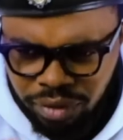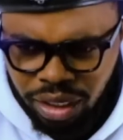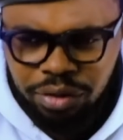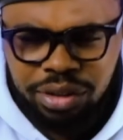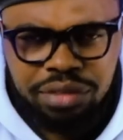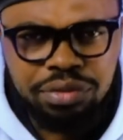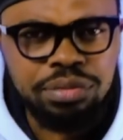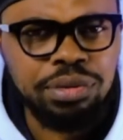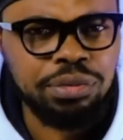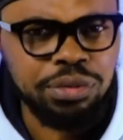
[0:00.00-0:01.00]
I'll leave you
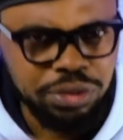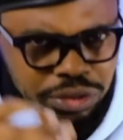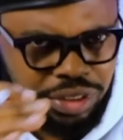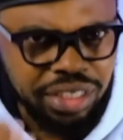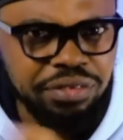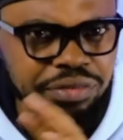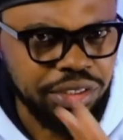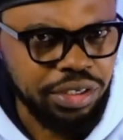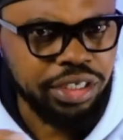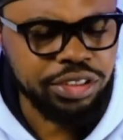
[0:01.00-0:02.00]
people to try to
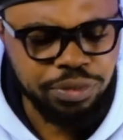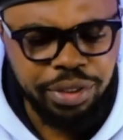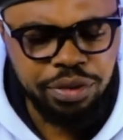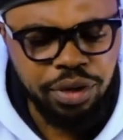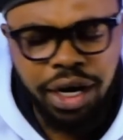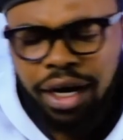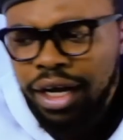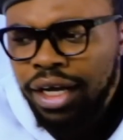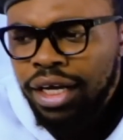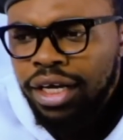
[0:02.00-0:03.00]
figure out where you are.
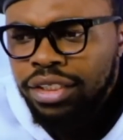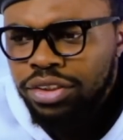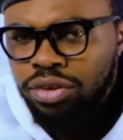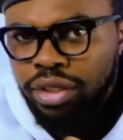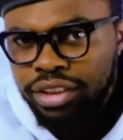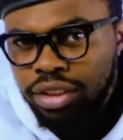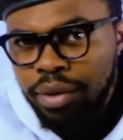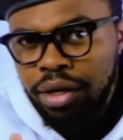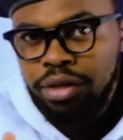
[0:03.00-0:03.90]
So later we are